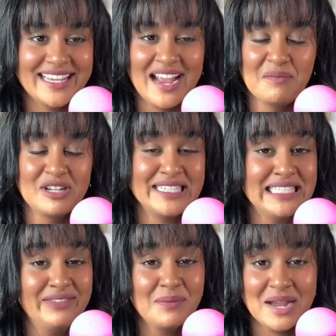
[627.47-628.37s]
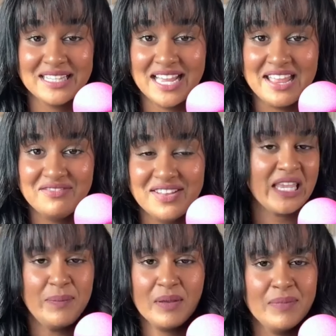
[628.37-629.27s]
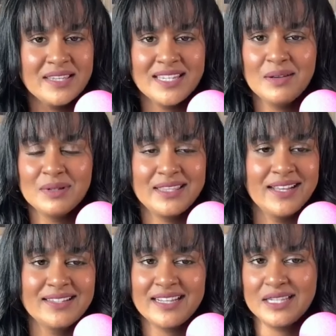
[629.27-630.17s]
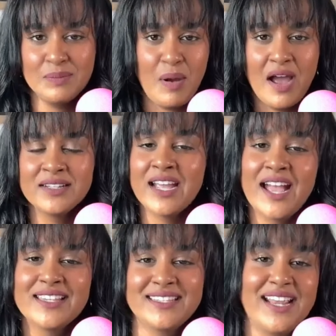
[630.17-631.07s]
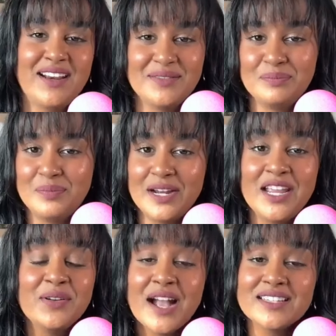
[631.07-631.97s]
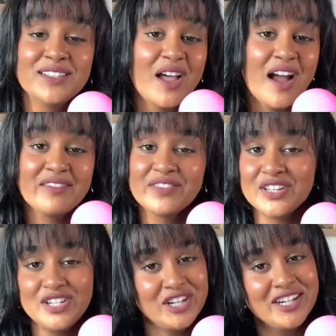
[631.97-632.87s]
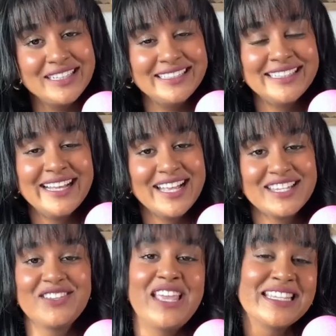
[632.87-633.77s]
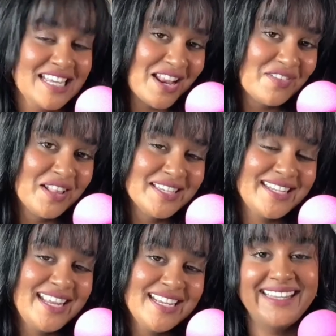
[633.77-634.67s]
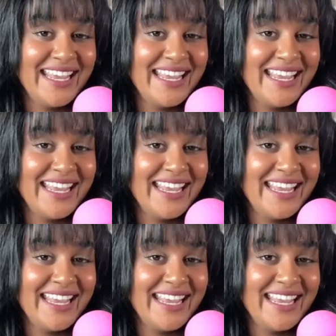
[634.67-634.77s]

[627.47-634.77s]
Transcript: I'm just living my life, keeping busy with things like this podcast and bringing you guys along for the journey. So thanks again for listening.